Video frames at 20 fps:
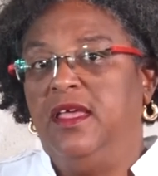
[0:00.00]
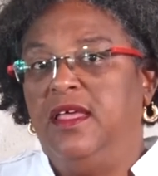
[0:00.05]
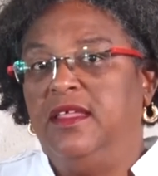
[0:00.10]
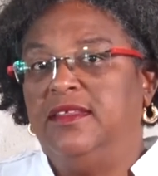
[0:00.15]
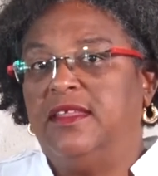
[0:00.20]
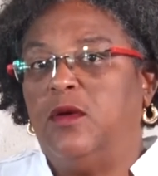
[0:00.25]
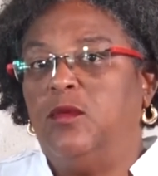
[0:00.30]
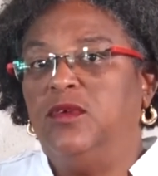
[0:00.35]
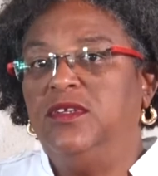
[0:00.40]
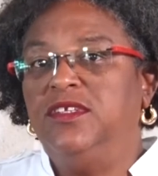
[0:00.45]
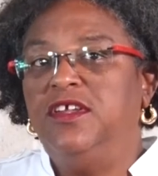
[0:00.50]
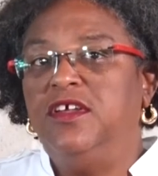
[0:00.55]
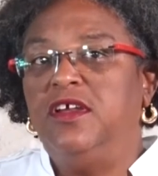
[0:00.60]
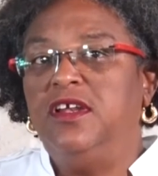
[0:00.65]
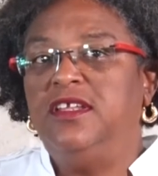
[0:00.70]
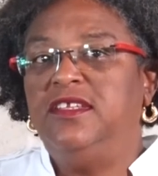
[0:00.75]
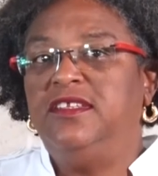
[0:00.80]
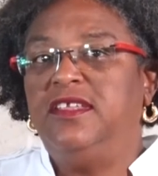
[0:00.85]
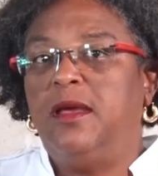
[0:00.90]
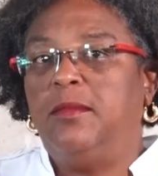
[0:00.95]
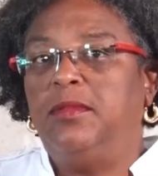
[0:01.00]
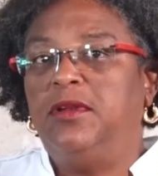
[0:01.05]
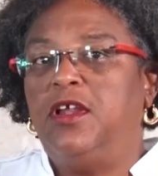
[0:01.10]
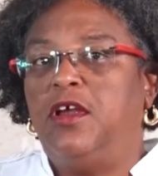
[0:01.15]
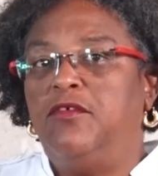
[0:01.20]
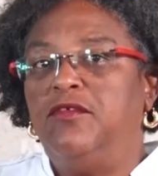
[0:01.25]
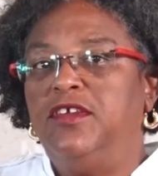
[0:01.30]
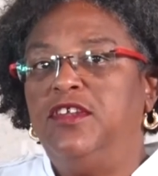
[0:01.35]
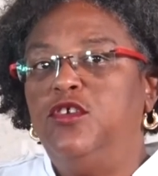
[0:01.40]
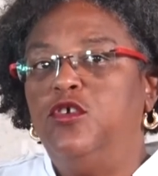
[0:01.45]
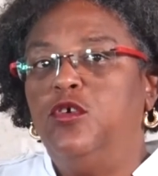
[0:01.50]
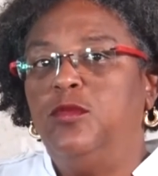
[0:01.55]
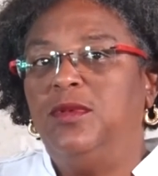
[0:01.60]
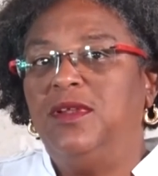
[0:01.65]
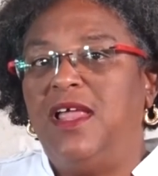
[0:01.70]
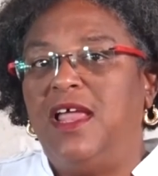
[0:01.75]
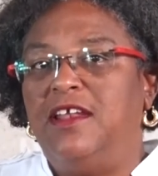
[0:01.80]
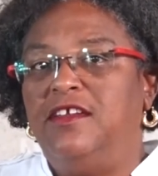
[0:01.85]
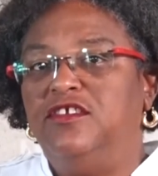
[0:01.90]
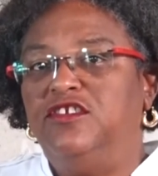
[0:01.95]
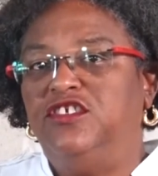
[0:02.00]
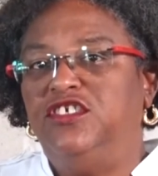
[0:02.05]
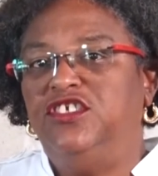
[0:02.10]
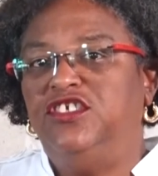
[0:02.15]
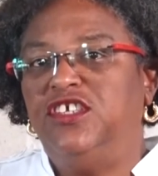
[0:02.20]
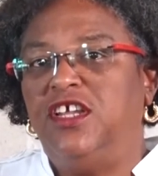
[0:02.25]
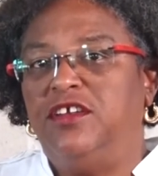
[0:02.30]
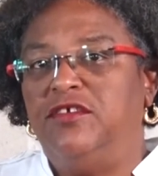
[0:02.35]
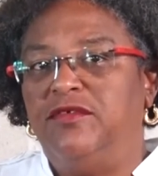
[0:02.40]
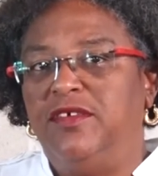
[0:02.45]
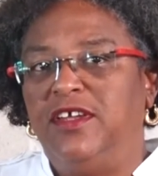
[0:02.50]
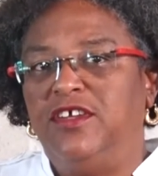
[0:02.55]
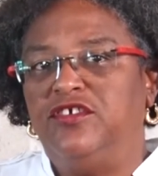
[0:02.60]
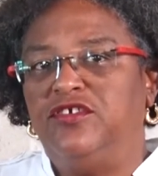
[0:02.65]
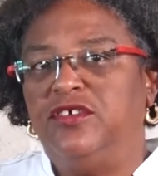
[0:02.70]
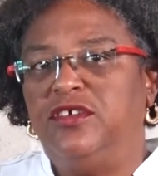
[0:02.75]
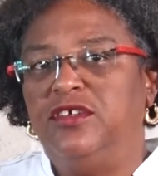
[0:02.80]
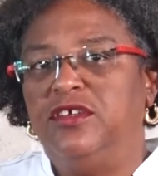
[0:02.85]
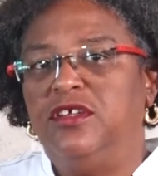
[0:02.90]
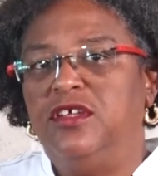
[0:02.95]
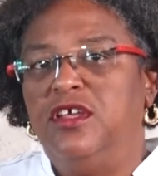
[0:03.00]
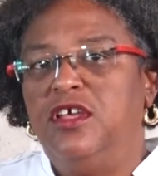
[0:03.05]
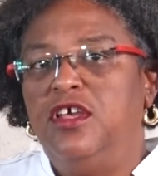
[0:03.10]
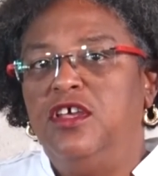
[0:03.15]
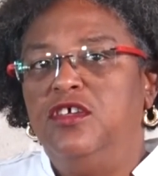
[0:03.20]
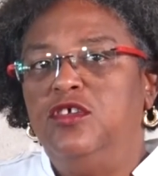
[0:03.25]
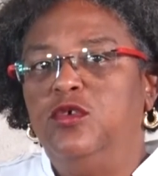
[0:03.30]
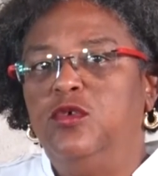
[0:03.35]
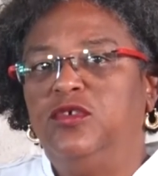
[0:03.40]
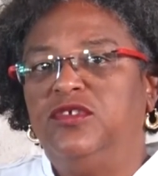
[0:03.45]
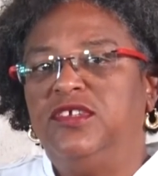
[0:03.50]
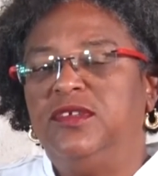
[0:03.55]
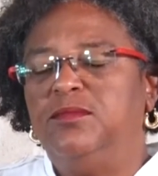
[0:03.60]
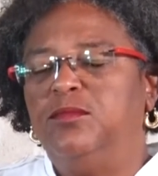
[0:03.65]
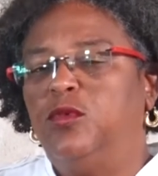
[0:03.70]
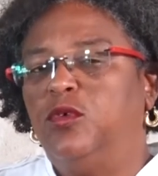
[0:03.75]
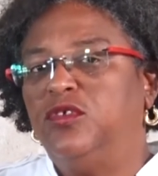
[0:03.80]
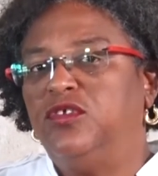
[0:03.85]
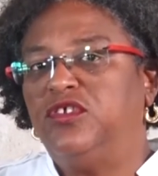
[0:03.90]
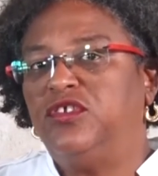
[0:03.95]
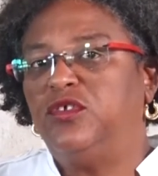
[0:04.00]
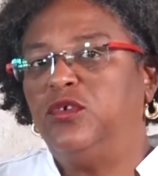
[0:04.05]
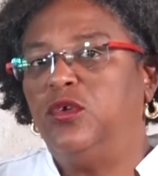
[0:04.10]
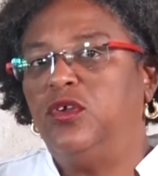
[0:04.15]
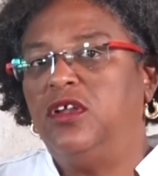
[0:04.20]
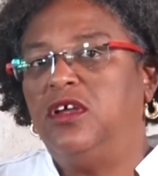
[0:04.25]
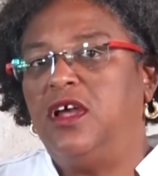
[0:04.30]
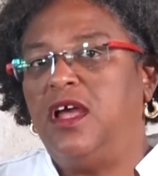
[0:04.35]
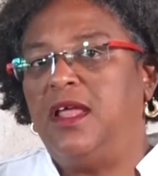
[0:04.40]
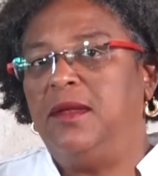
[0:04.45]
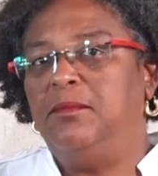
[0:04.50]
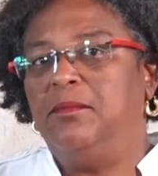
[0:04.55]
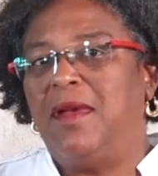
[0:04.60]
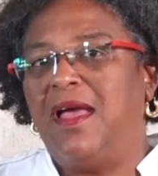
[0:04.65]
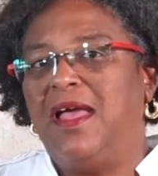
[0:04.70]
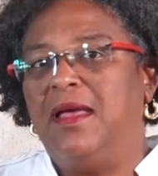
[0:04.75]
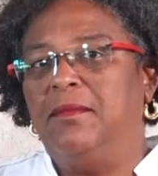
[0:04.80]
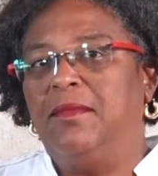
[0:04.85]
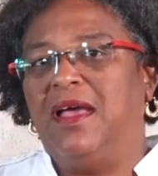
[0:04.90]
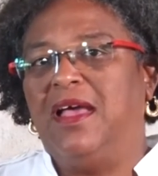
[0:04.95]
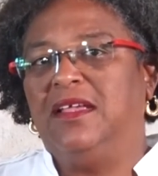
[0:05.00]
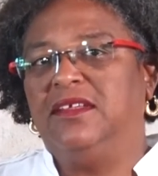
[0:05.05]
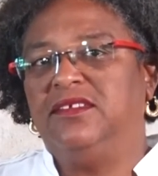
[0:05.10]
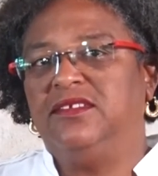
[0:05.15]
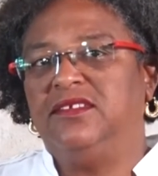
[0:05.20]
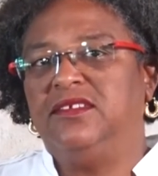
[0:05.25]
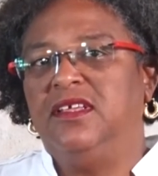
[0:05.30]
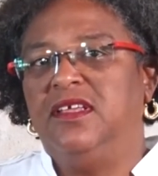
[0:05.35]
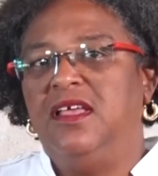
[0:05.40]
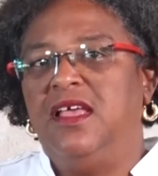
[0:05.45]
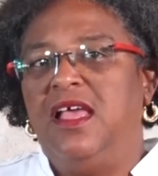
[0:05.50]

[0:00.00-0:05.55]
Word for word: that will nearly double our renewable energy generation using both solar and biomass,